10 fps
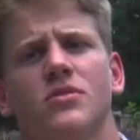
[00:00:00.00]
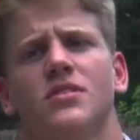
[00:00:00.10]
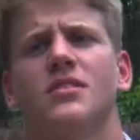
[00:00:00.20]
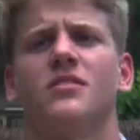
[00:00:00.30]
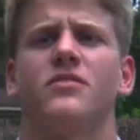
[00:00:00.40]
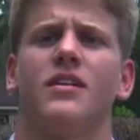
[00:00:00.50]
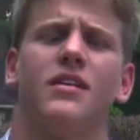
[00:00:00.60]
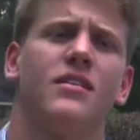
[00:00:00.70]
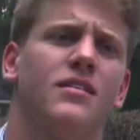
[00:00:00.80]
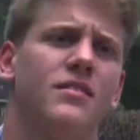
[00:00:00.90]
and stuff.
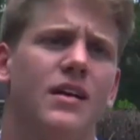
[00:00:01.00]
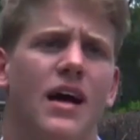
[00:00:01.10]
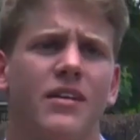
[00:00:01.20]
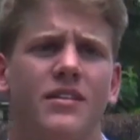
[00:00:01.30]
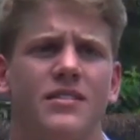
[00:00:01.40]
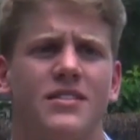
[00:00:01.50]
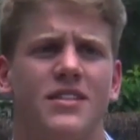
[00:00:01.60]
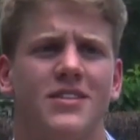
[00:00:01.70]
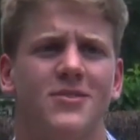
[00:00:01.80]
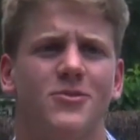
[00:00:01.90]
I couldn't tell
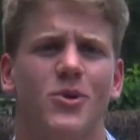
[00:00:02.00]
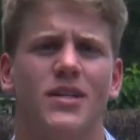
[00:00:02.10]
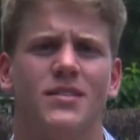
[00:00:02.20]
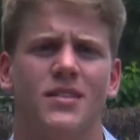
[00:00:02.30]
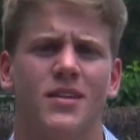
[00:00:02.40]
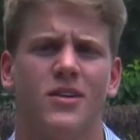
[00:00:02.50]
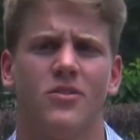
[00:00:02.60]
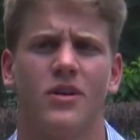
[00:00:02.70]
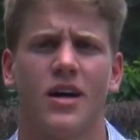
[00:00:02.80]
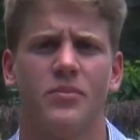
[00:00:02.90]
you what
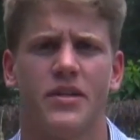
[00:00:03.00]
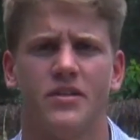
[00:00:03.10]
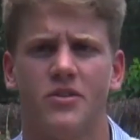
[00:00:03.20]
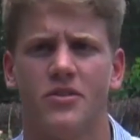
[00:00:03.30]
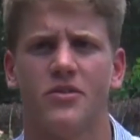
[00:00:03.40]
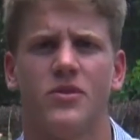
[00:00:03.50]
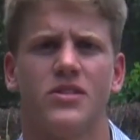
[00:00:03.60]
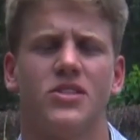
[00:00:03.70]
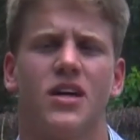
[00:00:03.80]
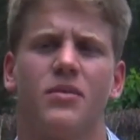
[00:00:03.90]
I'll be doing, what
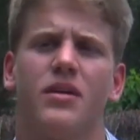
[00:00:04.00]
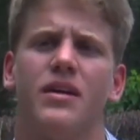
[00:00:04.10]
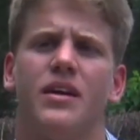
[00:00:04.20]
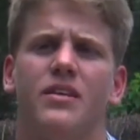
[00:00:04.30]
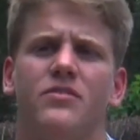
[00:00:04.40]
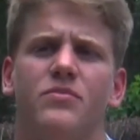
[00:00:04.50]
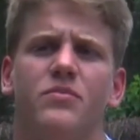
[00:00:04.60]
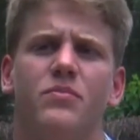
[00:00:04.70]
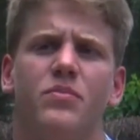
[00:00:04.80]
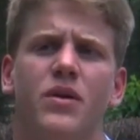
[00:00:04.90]
job I'll have,
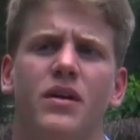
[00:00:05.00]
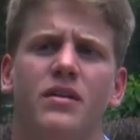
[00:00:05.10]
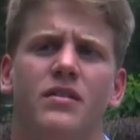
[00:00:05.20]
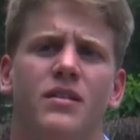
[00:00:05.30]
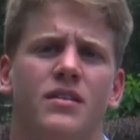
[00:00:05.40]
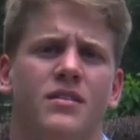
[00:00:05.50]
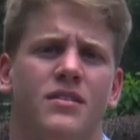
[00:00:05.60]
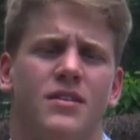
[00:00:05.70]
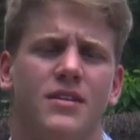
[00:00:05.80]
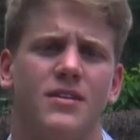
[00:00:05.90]
but
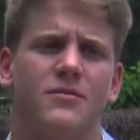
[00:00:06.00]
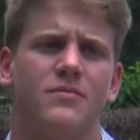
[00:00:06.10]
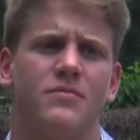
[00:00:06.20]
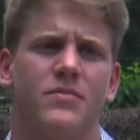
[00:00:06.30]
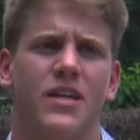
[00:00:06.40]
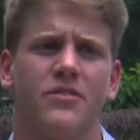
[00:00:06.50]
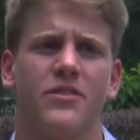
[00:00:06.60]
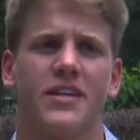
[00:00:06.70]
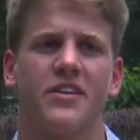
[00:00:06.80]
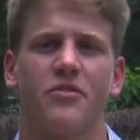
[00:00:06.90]

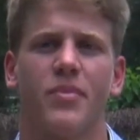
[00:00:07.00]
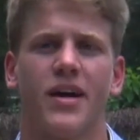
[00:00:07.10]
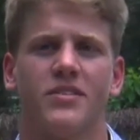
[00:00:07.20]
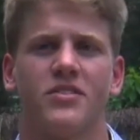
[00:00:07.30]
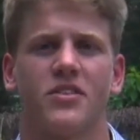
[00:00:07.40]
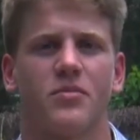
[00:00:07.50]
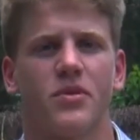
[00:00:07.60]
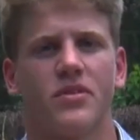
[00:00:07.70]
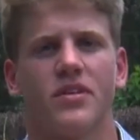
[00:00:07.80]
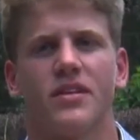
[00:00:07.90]
definitely giving back to the
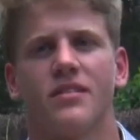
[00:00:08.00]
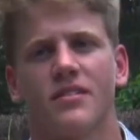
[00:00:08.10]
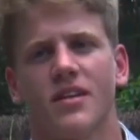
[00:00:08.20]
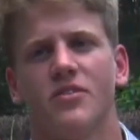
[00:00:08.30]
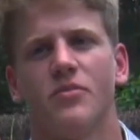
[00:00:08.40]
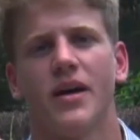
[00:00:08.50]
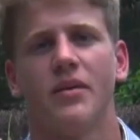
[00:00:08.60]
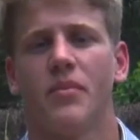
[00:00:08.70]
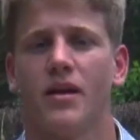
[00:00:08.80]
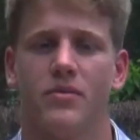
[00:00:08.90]
community. Coming
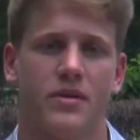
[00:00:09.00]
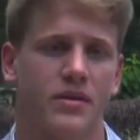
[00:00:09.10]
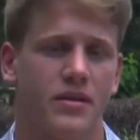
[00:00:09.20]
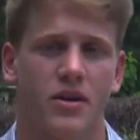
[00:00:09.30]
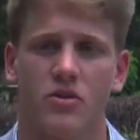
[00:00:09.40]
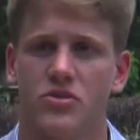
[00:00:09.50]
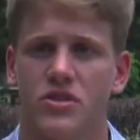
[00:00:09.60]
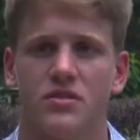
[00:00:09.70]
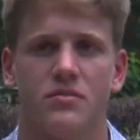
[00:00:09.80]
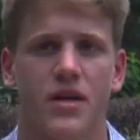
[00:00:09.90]
back, maybe
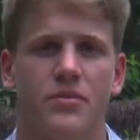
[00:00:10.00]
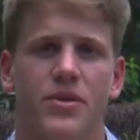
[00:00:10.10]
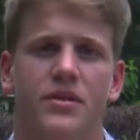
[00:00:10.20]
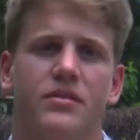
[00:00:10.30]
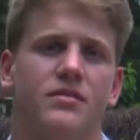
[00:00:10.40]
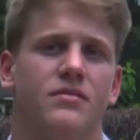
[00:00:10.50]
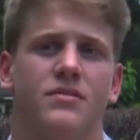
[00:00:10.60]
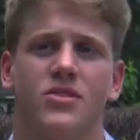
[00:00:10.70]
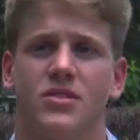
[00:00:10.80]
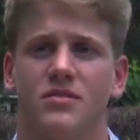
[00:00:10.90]
coaching, maybe
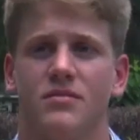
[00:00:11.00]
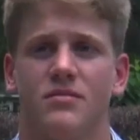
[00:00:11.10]
just.